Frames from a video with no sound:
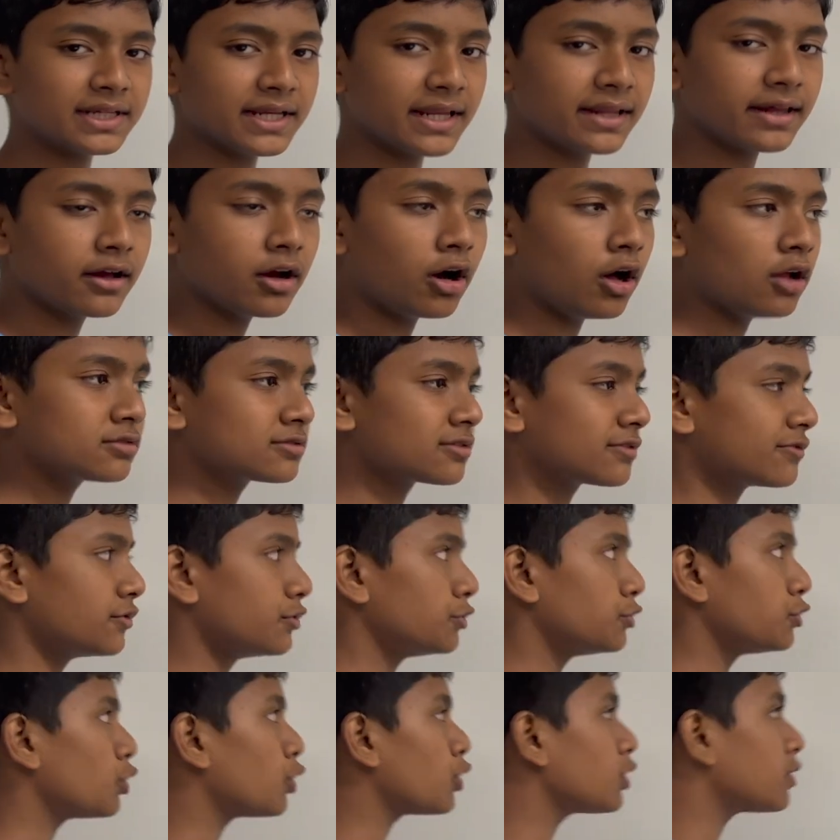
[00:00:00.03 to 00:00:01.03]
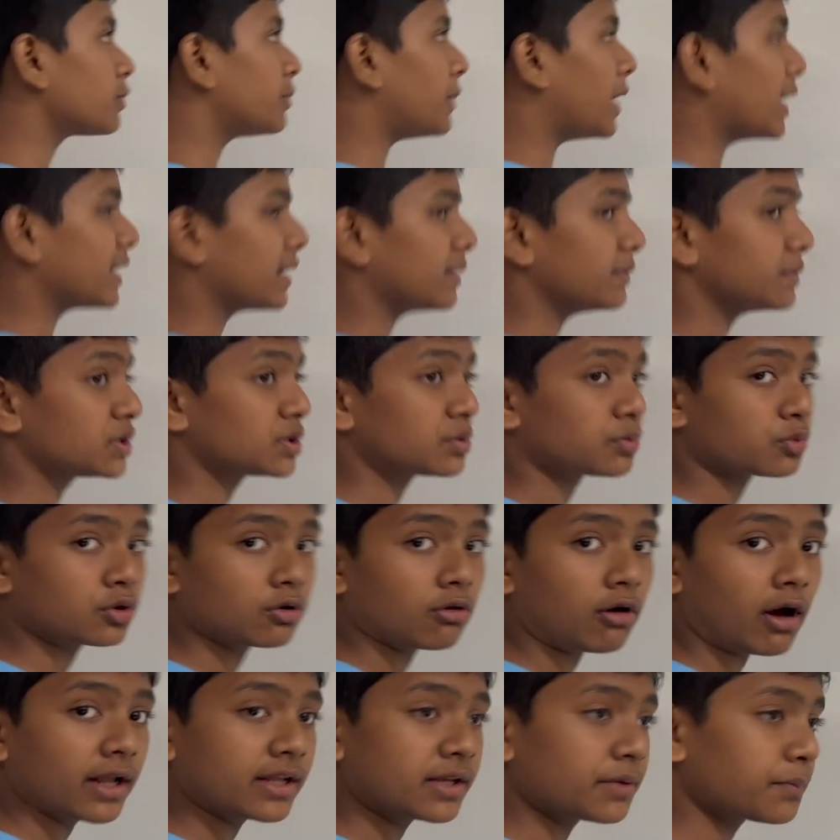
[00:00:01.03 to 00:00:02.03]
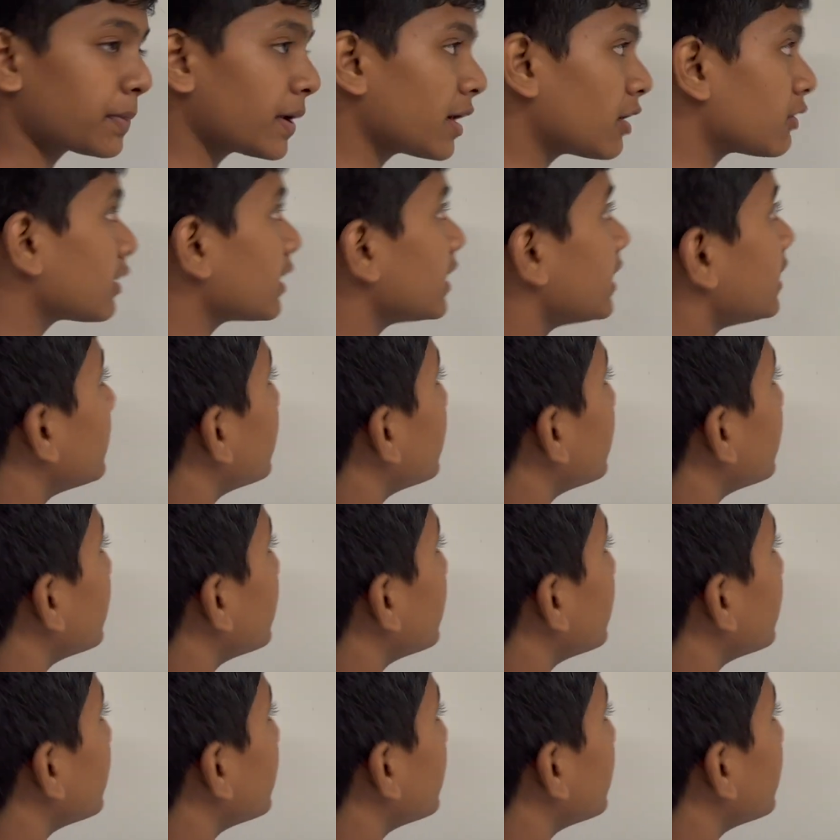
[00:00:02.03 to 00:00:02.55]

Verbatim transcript: City College of New York. My name is Abunawaj Bari,